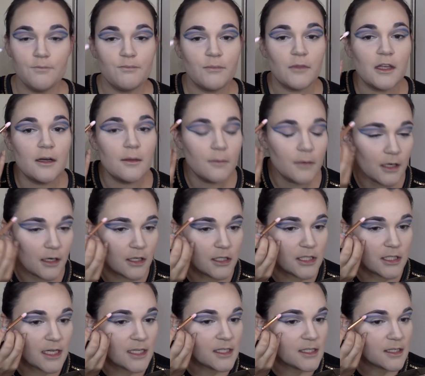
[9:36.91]
And I'm going to
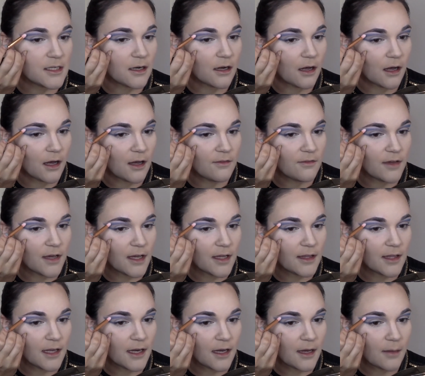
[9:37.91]
dust it off. And
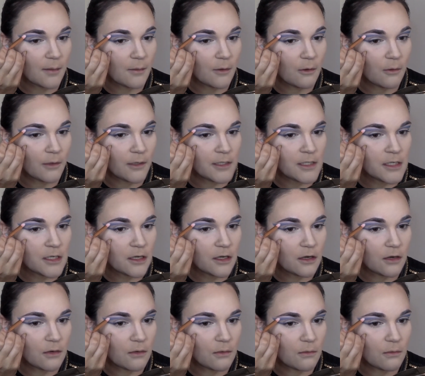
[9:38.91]
then I'm going to
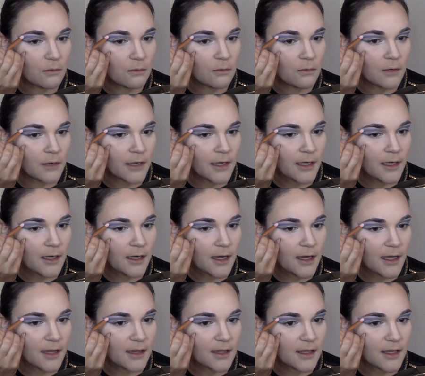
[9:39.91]
go right
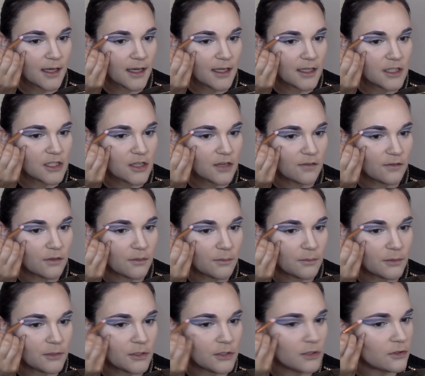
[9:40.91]
at the edge of the
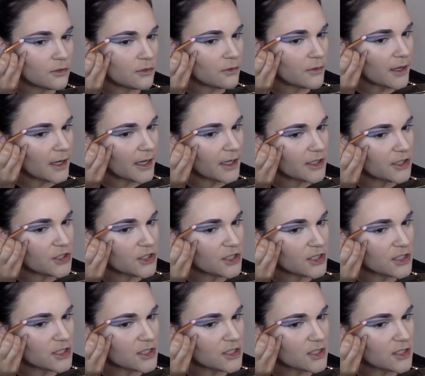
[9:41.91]
blue and
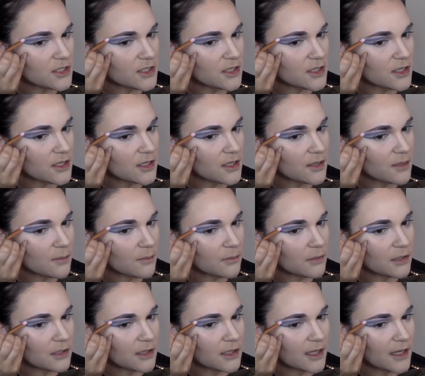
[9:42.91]
just
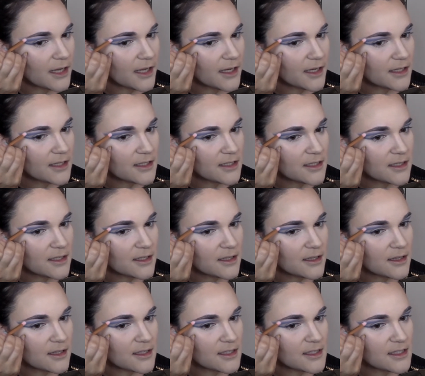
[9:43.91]
blend
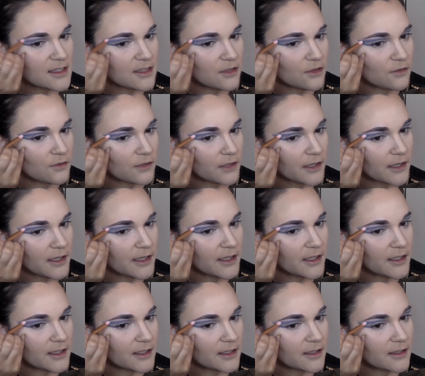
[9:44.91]
the silver
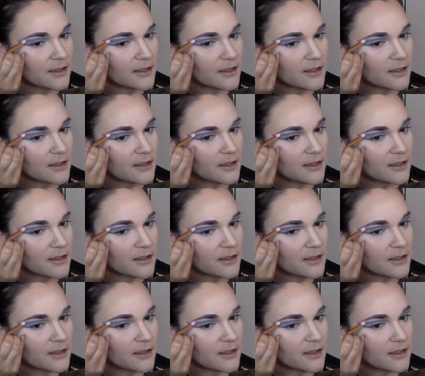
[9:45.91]
in